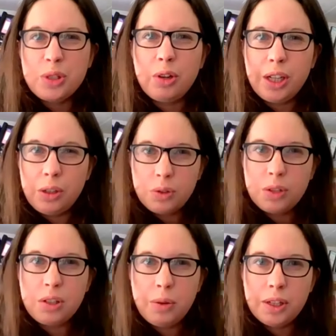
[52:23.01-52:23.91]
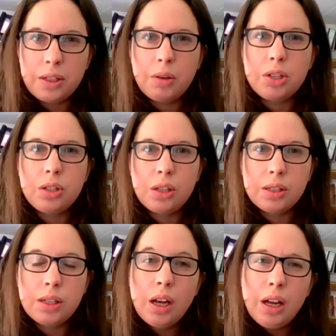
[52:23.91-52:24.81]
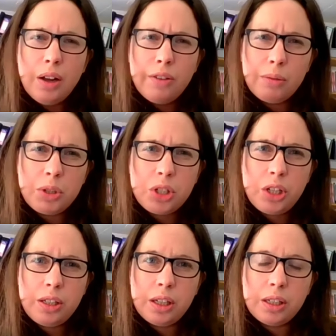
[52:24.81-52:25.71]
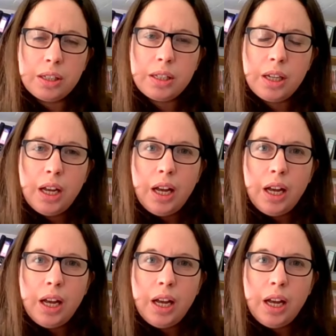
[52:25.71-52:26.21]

on in order to answer questions from the students.